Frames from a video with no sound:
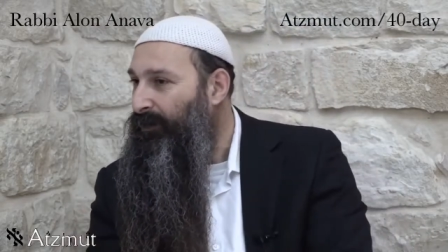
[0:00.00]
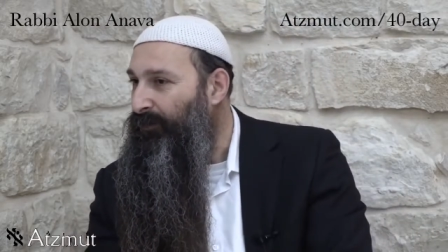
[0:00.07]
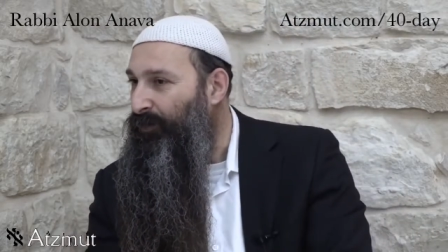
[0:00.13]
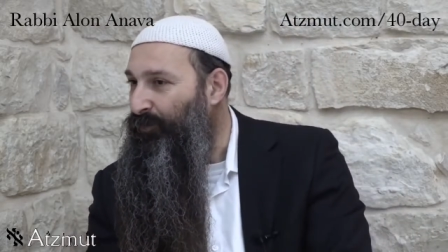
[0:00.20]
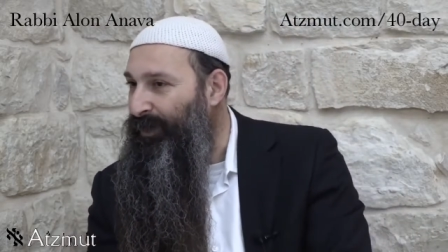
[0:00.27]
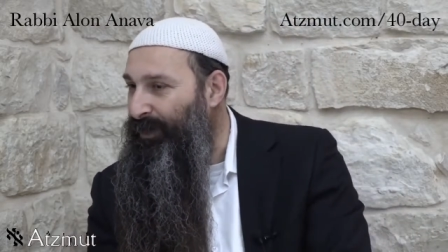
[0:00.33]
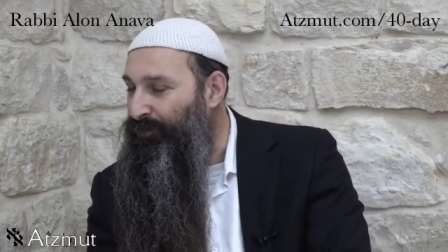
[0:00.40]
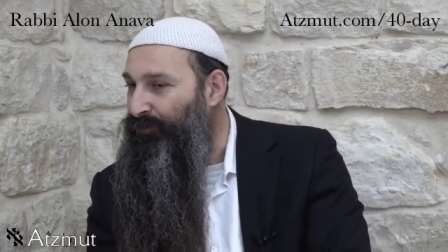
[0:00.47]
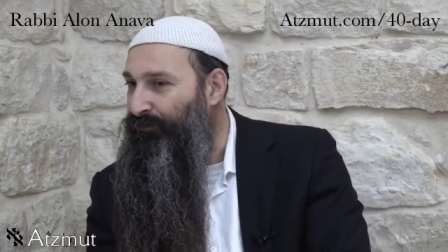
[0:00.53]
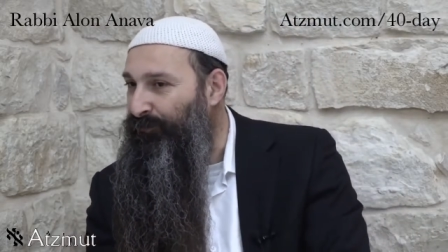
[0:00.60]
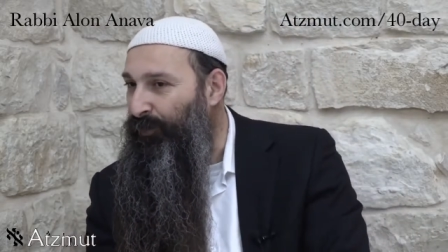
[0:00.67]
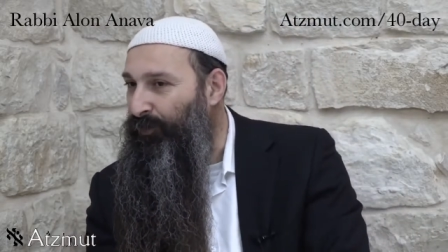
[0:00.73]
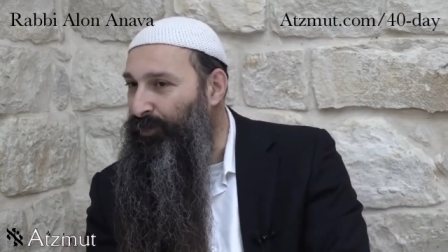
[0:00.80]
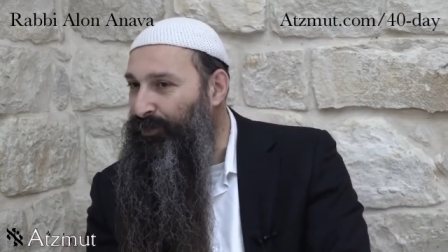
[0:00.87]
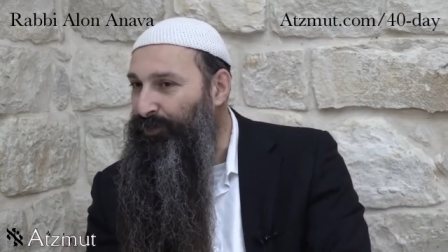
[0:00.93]
that we need to
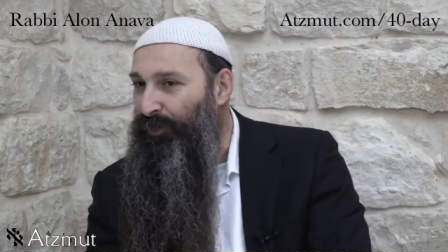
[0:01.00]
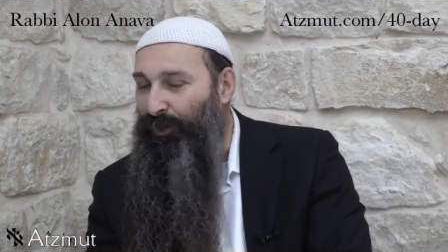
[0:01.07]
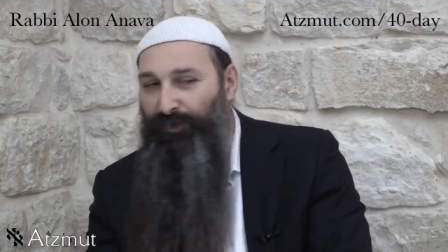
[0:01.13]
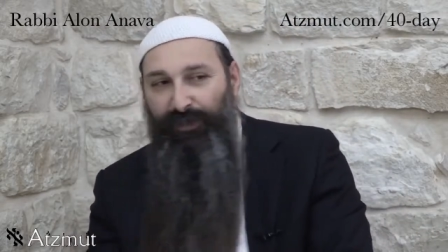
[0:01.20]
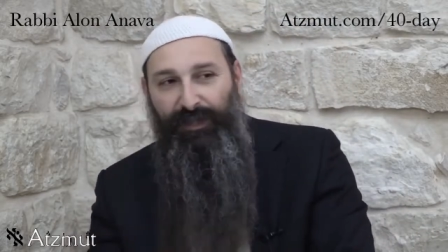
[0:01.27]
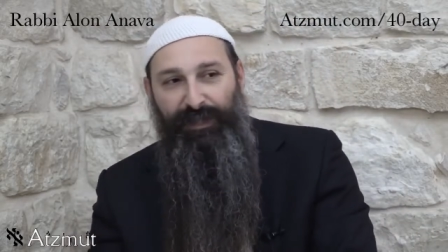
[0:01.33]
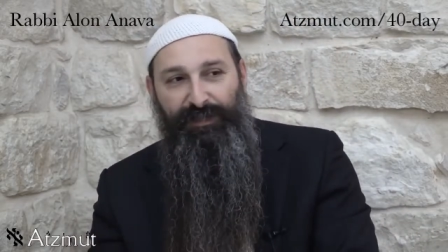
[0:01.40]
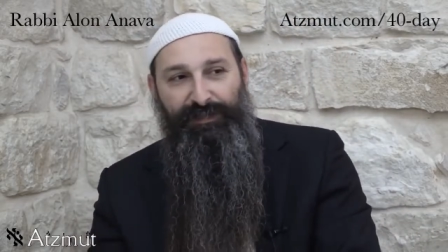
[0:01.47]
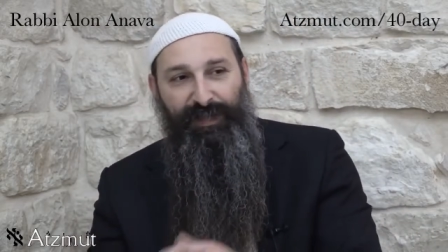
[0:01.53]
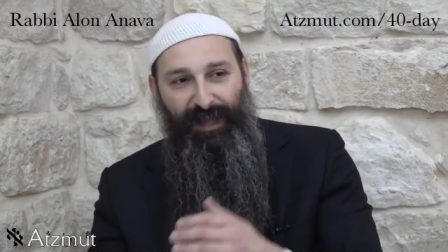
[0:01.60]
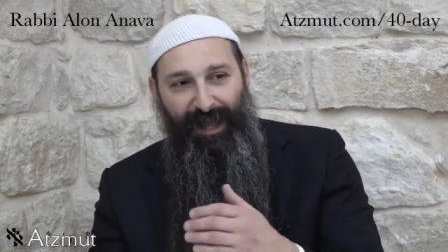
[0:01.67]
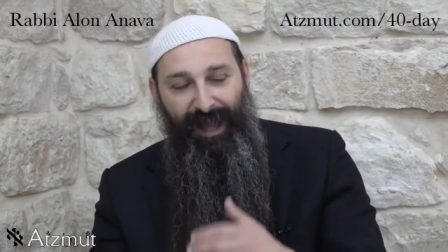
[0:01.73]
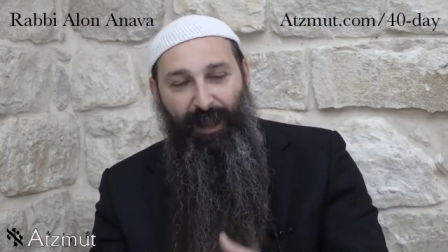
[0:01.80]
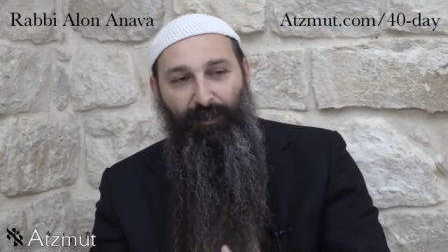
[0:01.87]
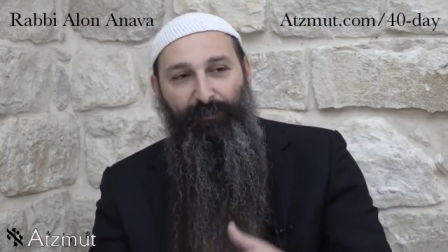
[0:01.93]
focus on is
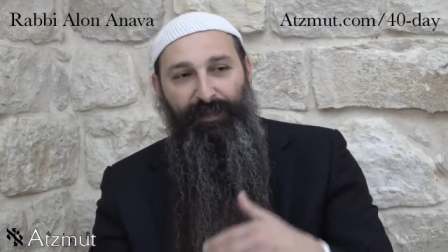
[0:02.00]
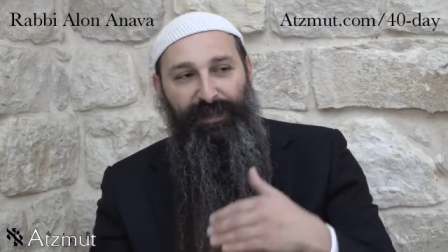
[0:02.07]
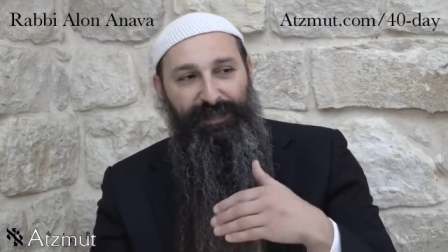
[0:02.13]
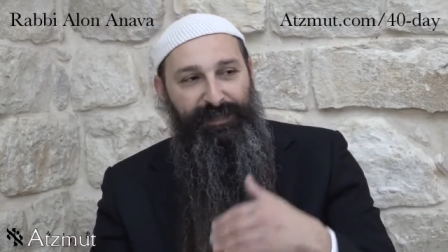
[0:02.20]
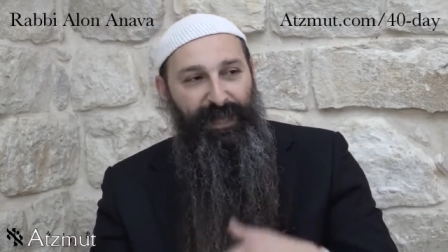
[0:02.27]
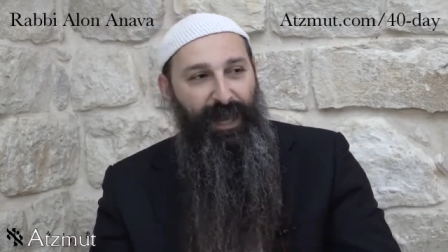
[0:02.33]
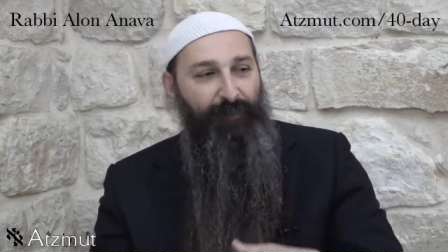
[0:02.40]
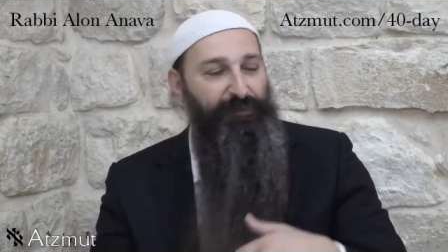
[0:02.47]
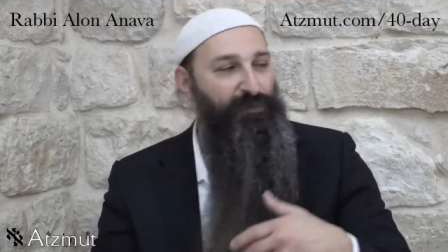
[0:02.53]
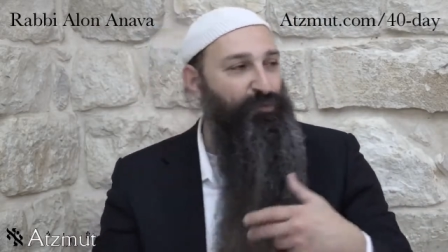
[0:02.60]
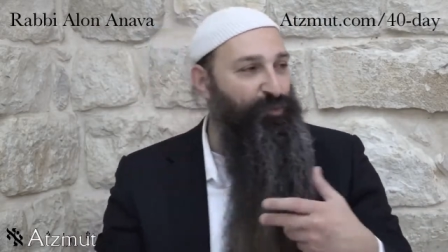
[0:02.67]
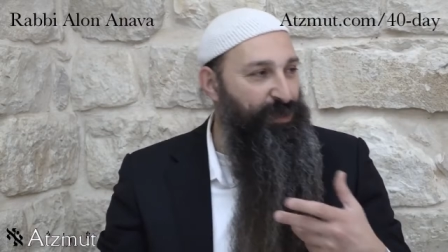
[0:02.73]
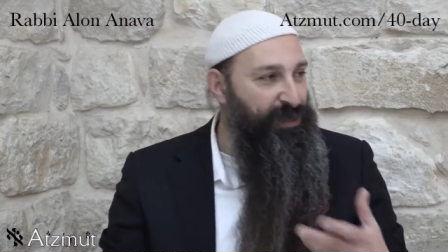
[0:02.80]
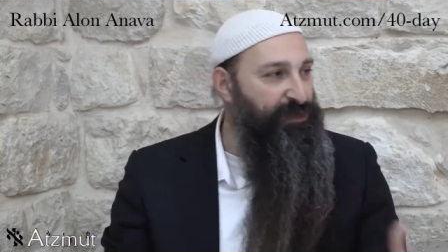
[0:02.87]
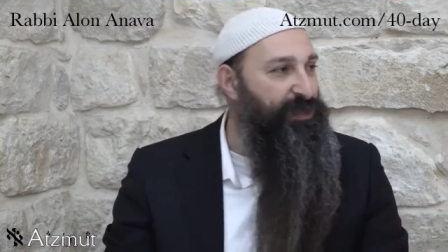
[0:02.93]
how many times
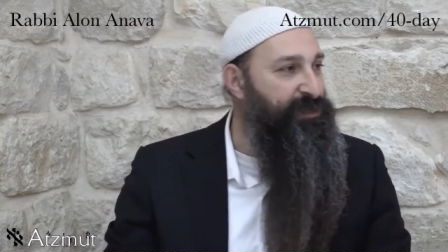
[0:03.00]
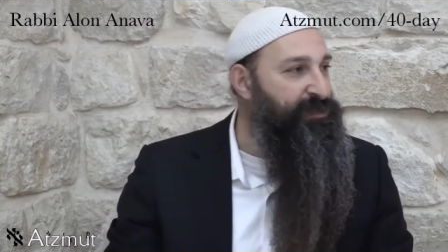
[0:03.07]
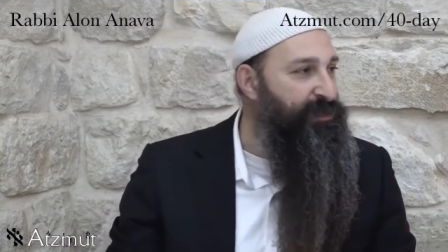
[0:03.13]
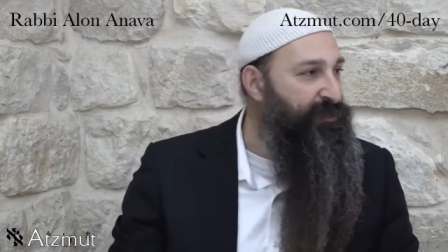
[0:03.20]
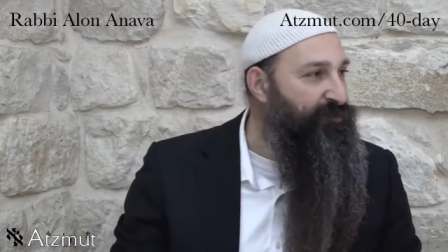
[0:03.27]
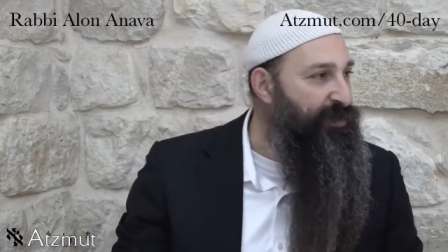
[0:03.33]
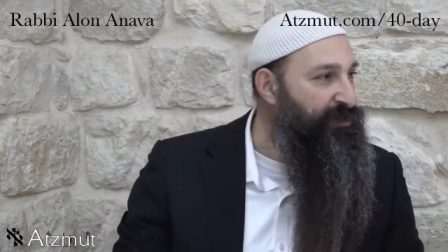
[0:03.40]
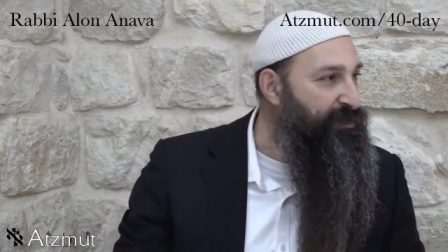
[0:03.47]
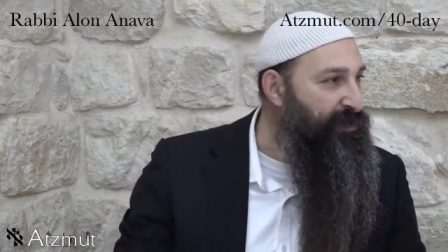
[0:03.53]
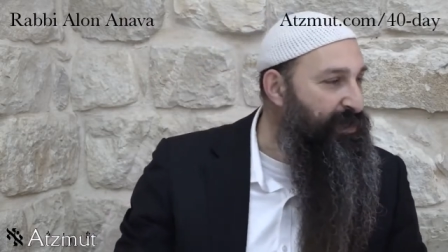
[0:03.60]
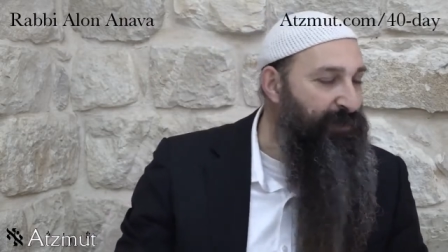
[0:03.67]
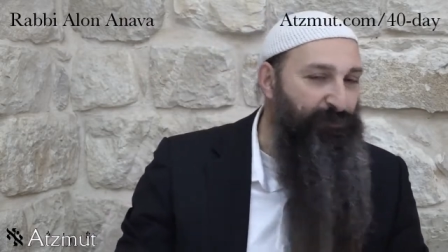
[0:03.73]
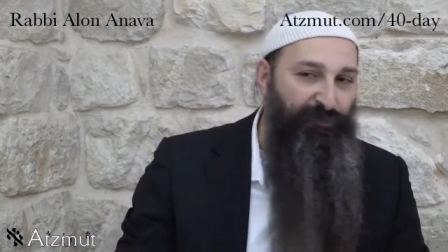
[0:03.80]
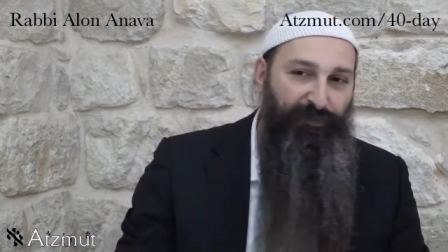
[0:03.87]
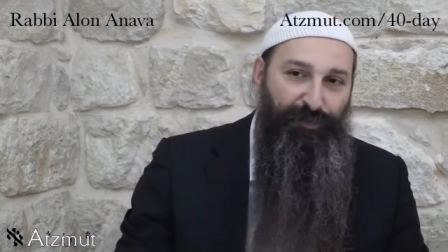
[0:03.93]
we desecrate the
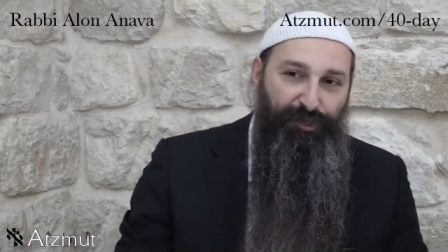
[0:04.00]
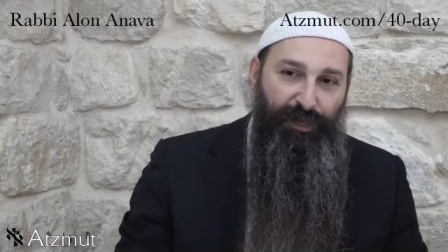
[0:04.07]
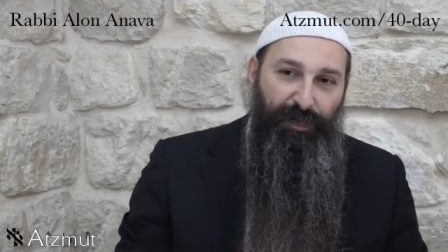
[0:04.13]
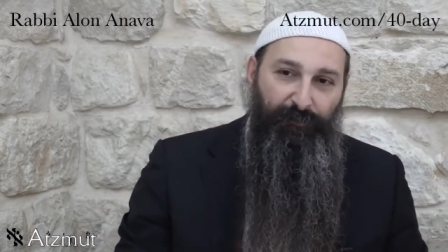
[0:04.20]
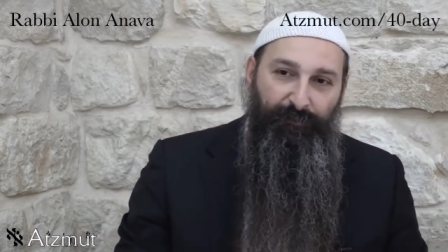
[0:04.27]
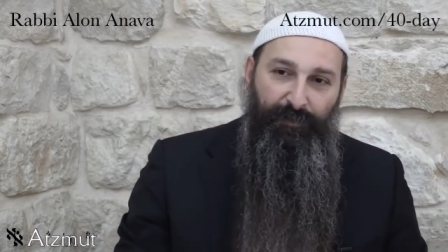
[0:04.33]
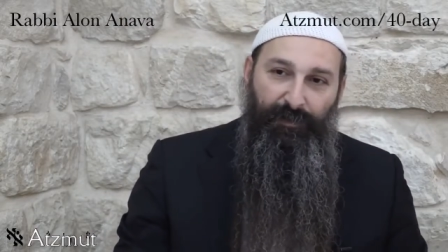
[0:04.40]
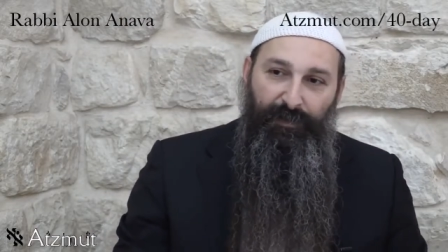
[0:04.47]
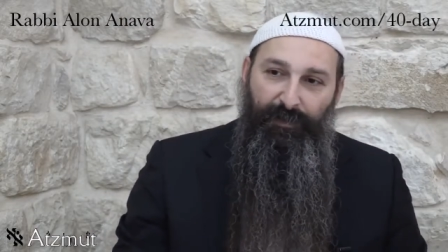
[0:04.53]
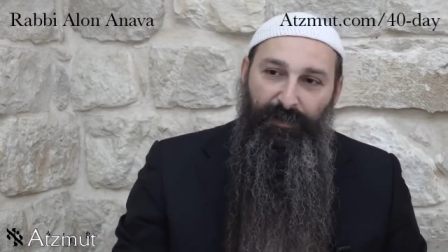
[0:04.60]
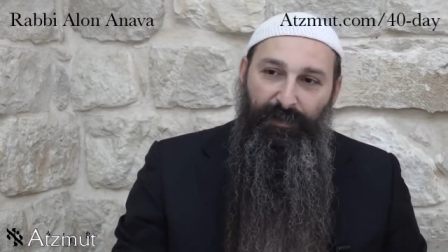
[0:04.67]
name of Hashem.